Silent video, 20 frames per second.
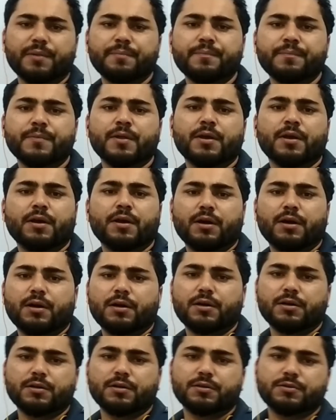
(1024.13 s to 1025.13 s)
Rim,
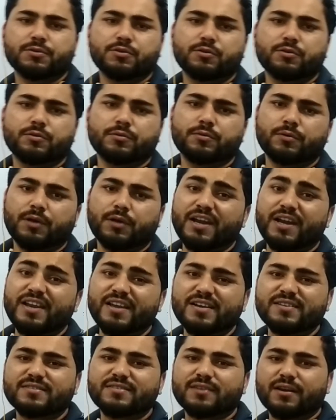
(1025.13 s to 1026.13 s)
so
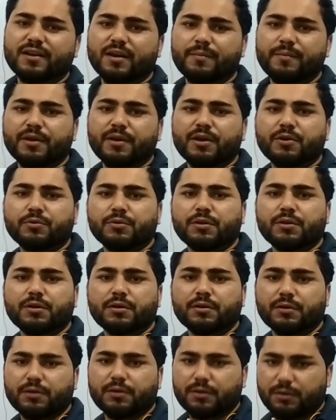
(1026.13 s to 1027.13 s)
aliens are coming into
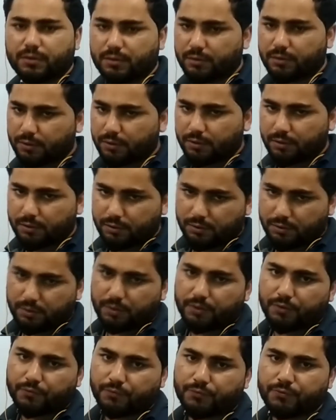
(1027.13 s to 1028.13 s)
the
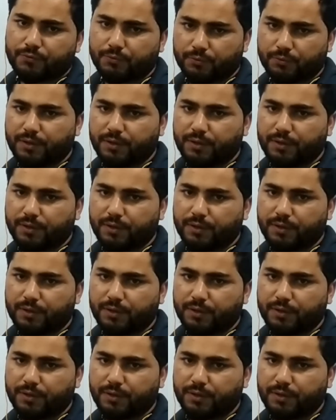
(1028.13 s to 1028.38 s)
Earth.